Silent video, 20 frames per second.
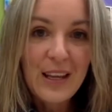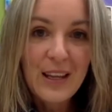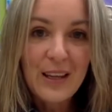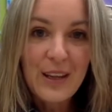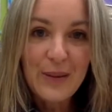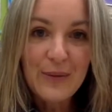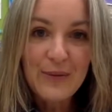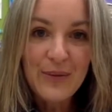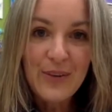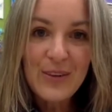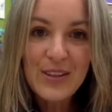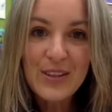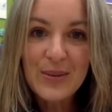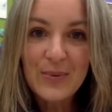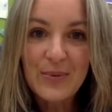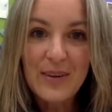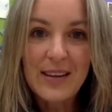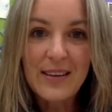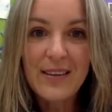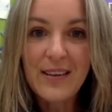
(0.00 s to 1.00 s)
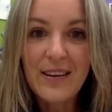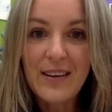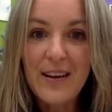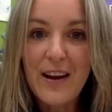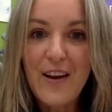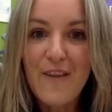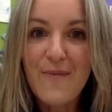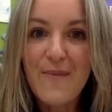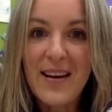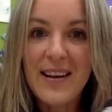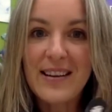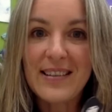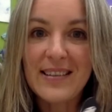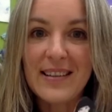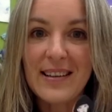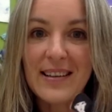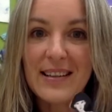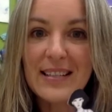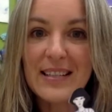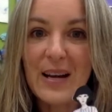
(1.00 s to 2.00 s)
Now the first one I've made as
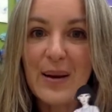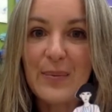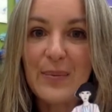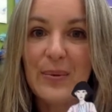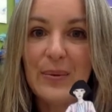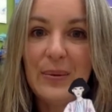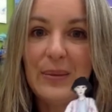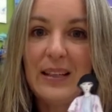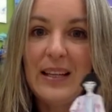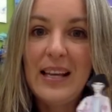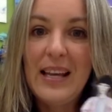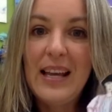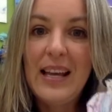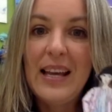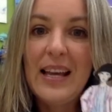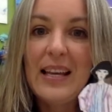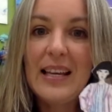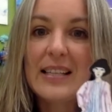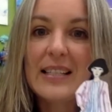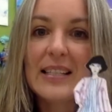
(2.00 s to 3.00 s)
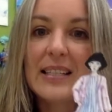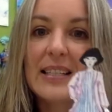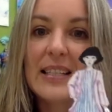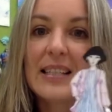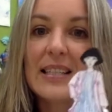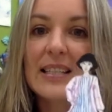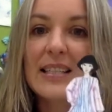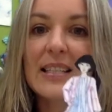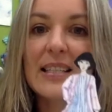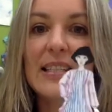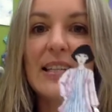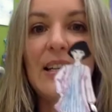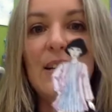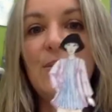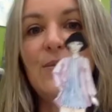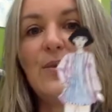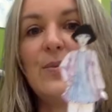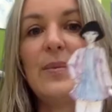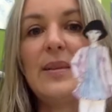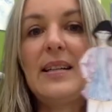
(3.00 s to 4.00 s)
an example is this young
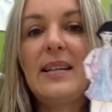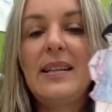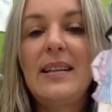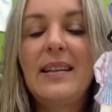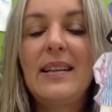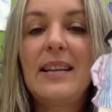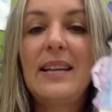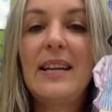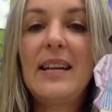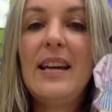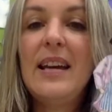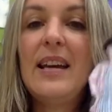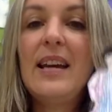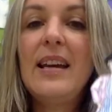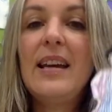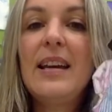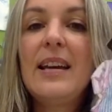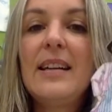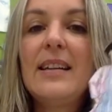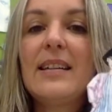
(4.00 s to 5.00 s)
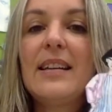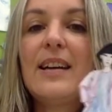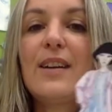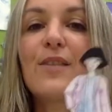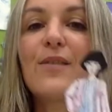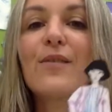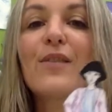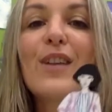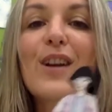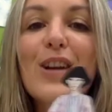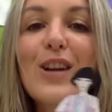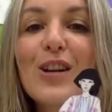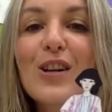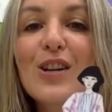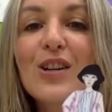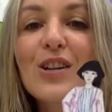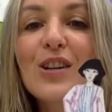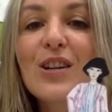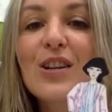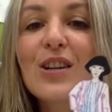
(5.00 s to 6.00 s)
woman. Now,
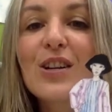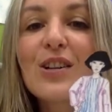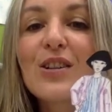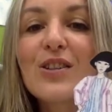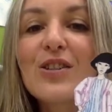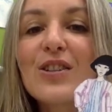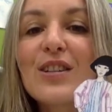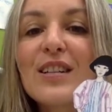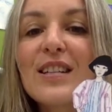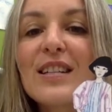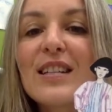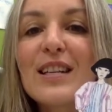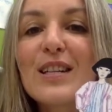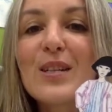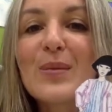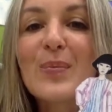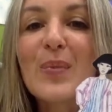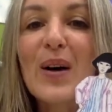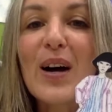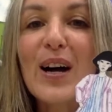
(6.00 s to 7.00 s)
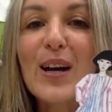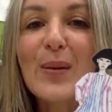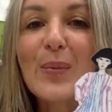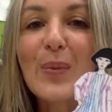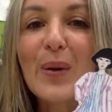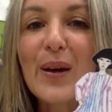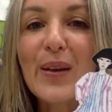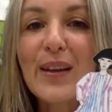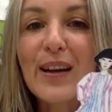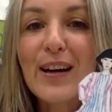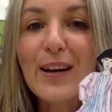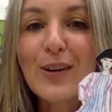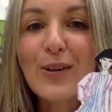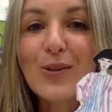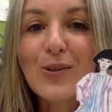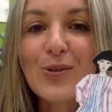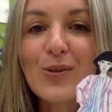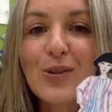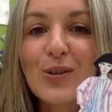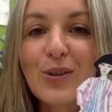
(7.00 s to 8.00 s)
she's inspired by the
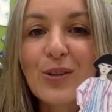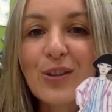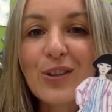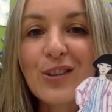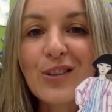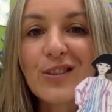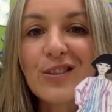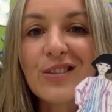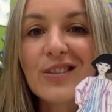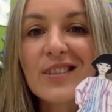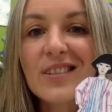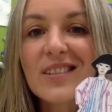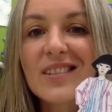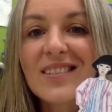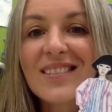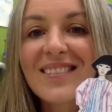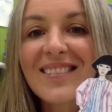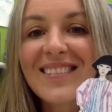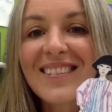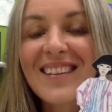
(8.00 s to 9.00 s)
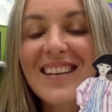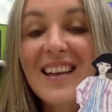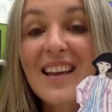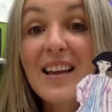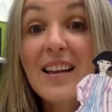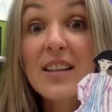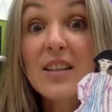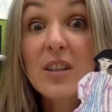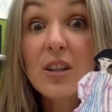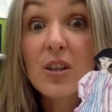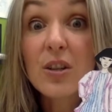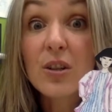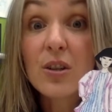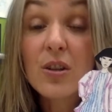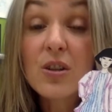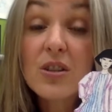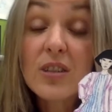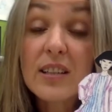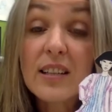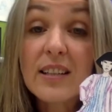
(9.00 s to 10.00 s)
Harajuku girls. So
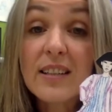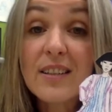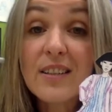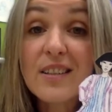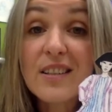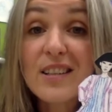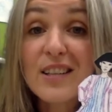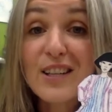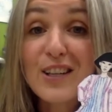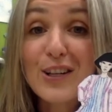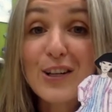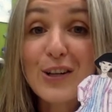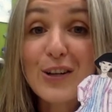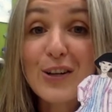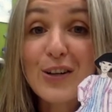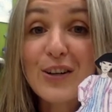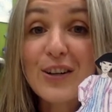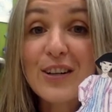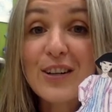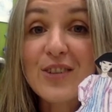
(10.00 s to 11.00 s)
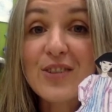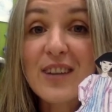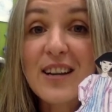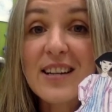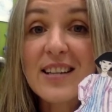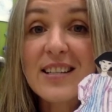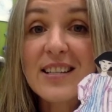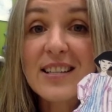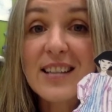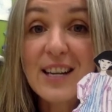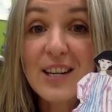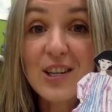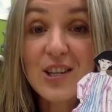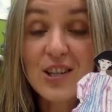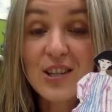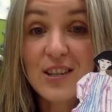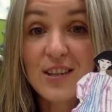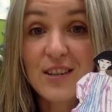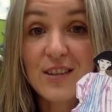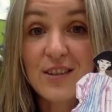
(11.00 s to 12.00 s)
usually you'd see her at a train
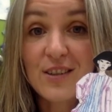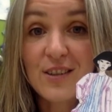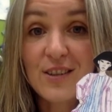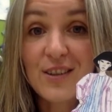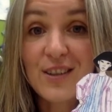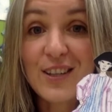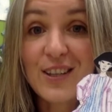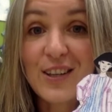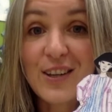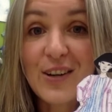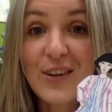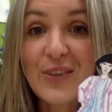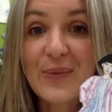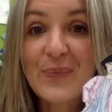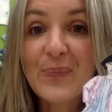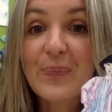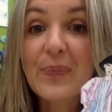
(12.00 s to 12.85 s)
station in Tokyo,